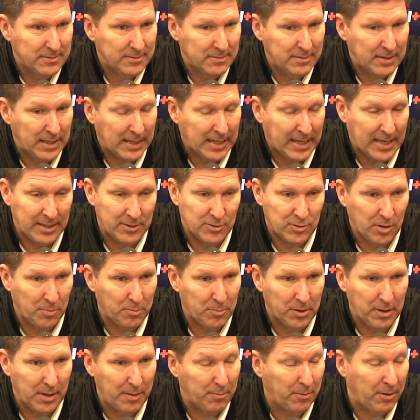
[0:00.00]
that kid's
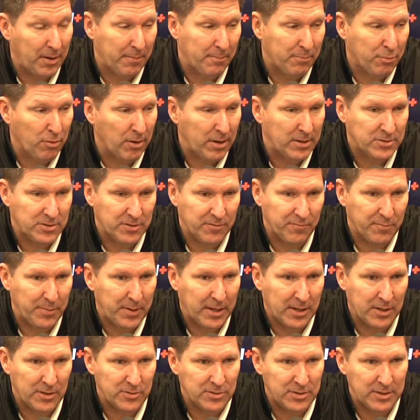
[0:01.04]
unbelievably impressive
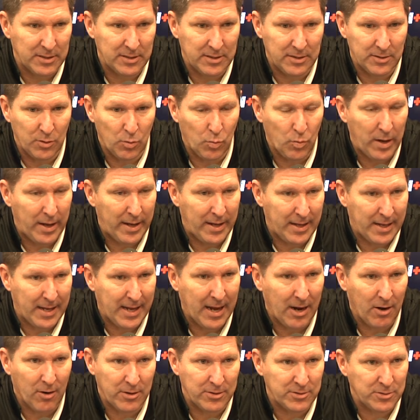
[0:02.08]
because the way he
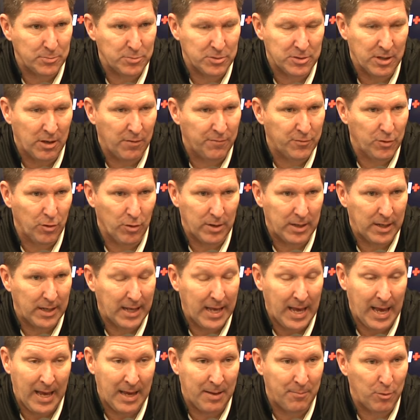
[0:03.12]
carries himself during the
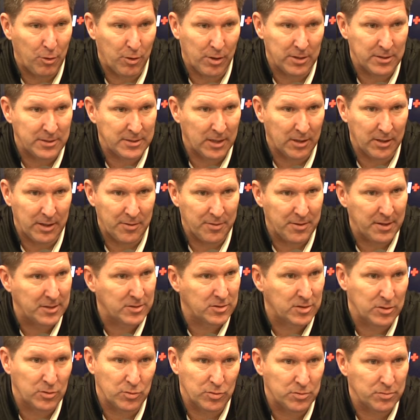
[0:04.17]
game, you can tell he thinks
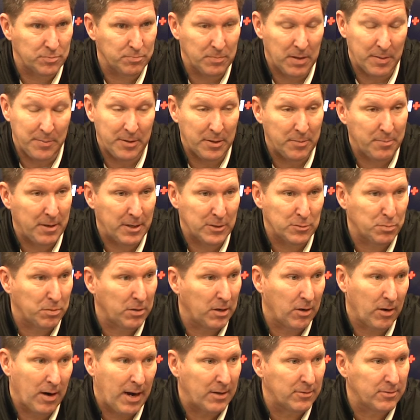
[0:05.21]
he's maybe the best
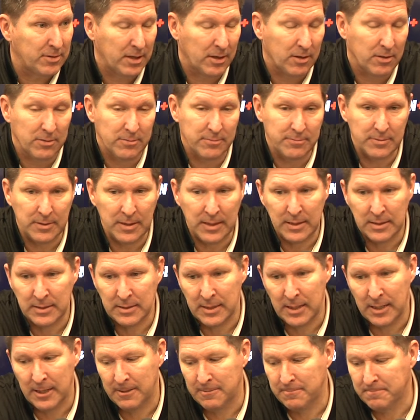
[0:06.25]
player out there. And,
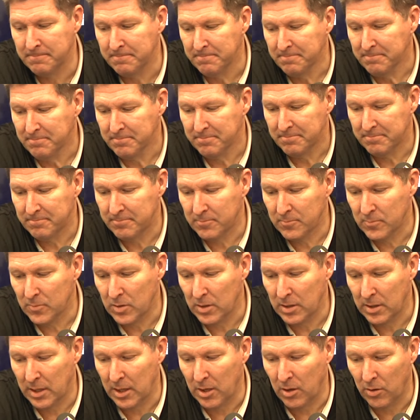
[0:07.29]

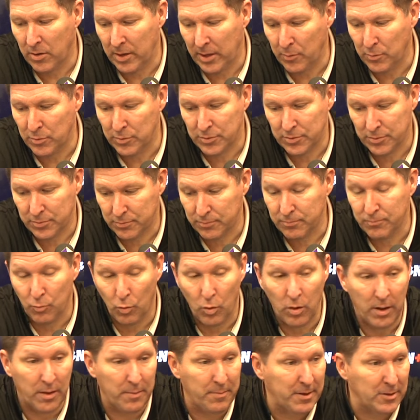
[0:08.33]
you know, he was one
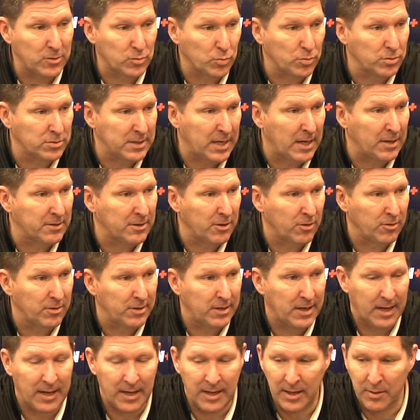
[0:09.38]
of the best ones out there
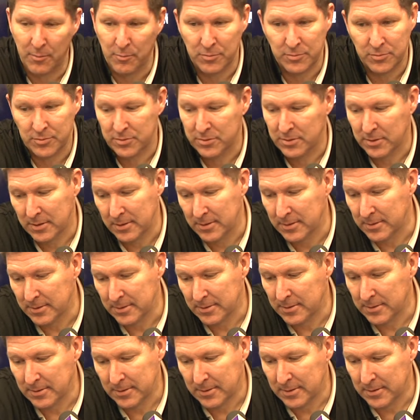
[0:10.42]
today. He was
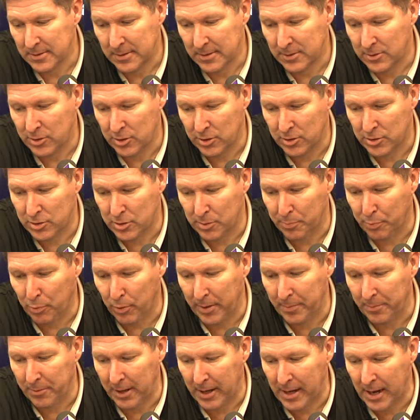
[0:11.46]
just
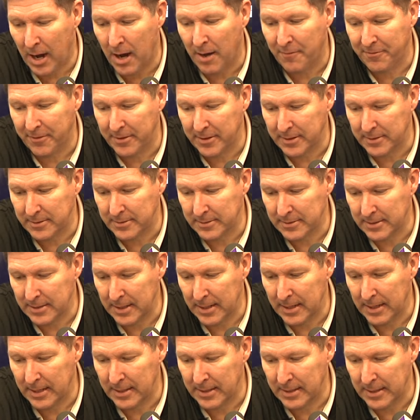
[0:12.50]
supremely confident,
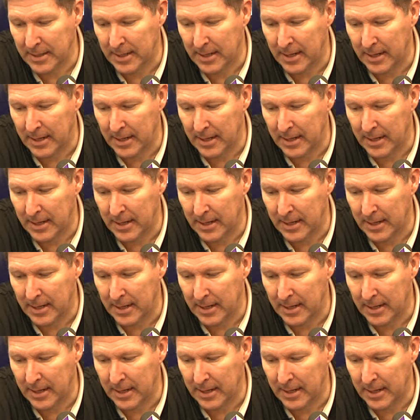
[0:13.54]
and